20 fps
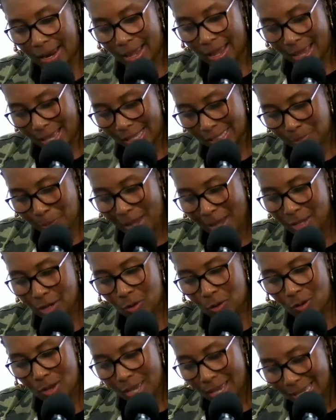his
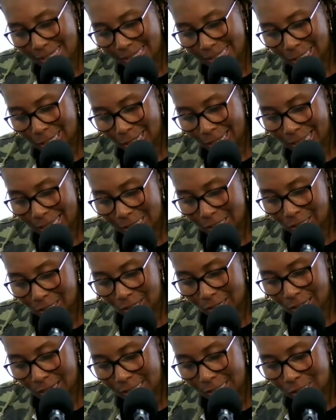bio, he's
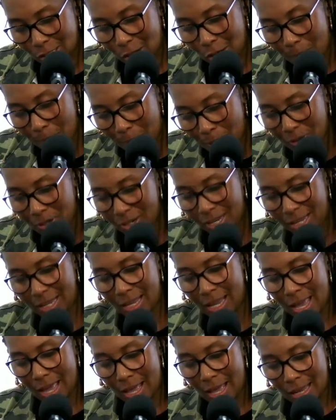a
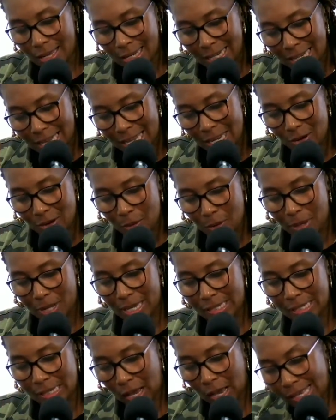community leader, but
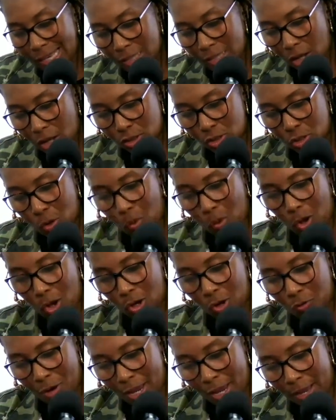he's also a
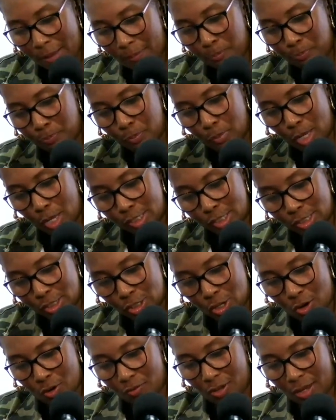great
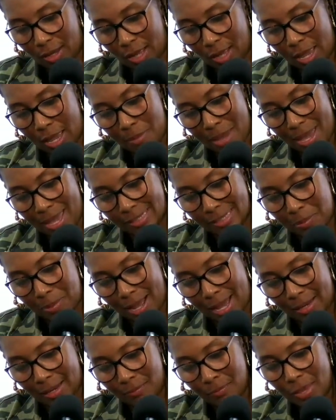servant. Amen,
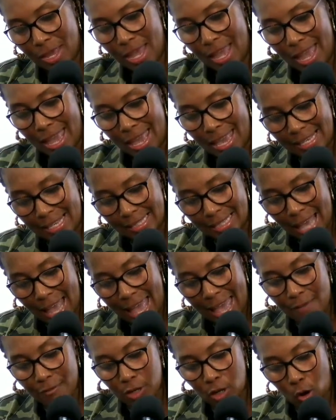somebody. He's
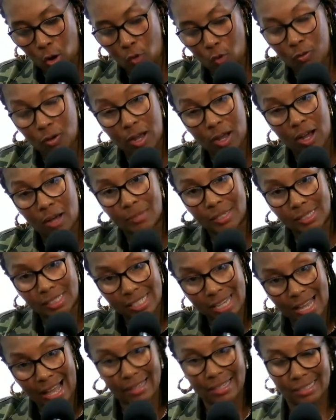having overcome the
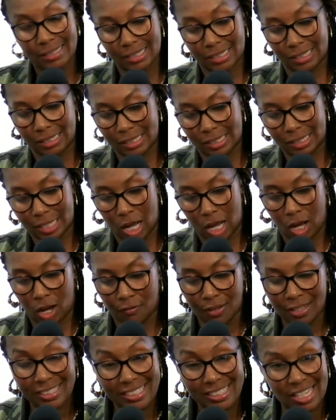challenges of
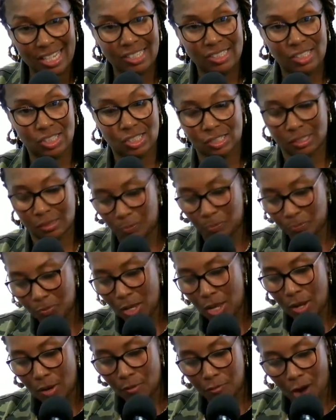addiction.
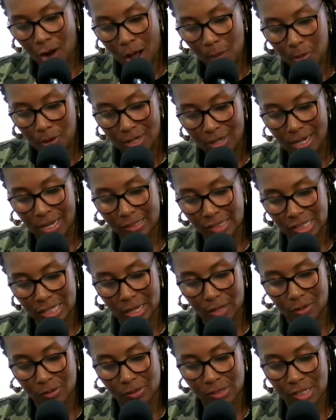Robert now
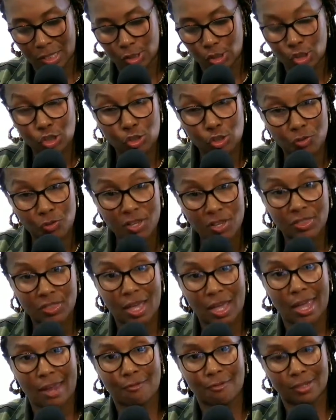channels his strength
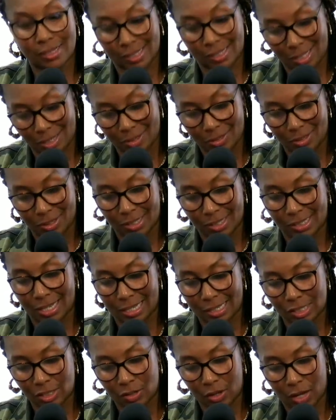and resilience
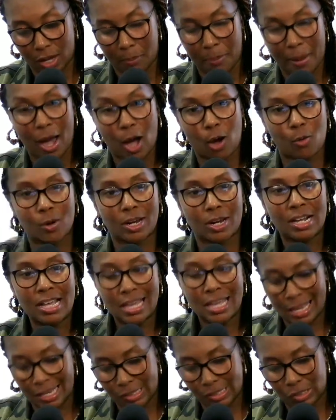into empowering
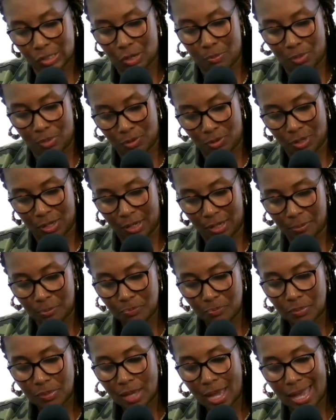his community.
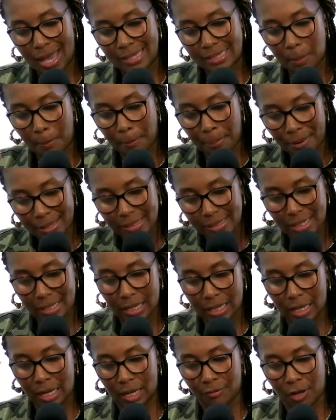As a
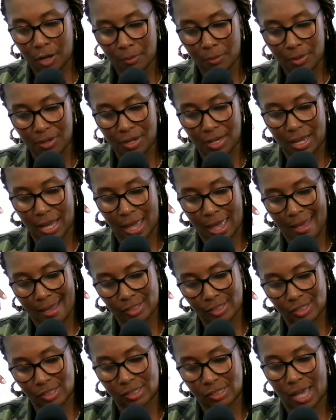president of Community
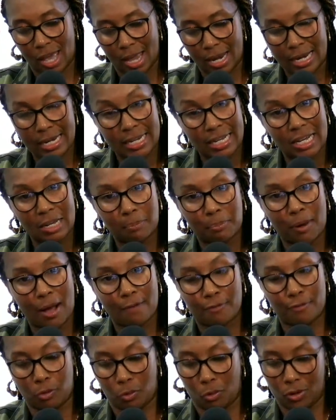Action, a
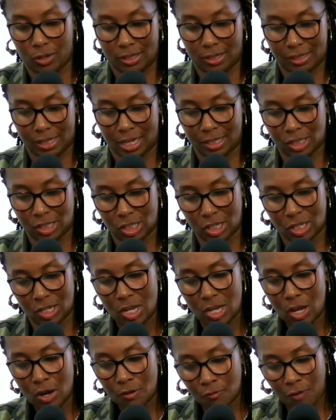nonprofit organization,
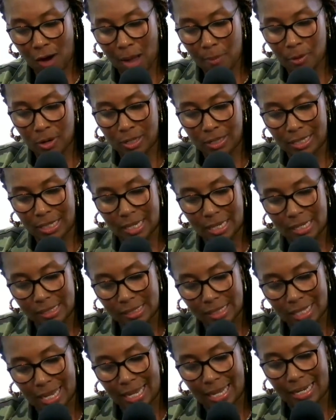Robert
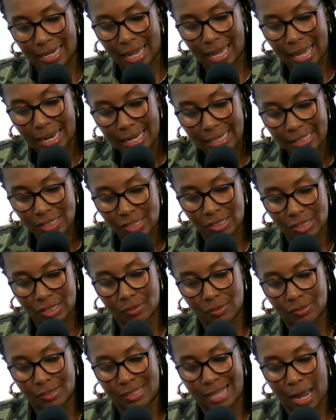leads
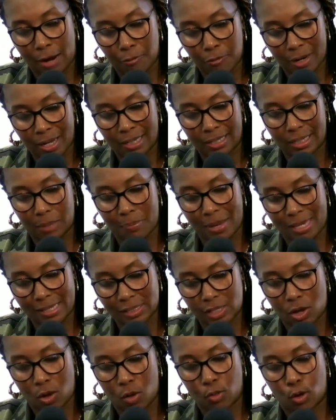initiatives directly based
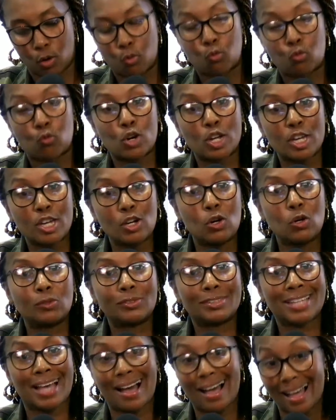on the
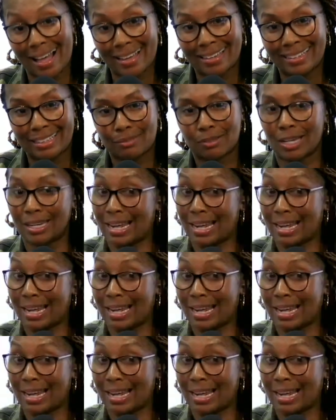real-time, could I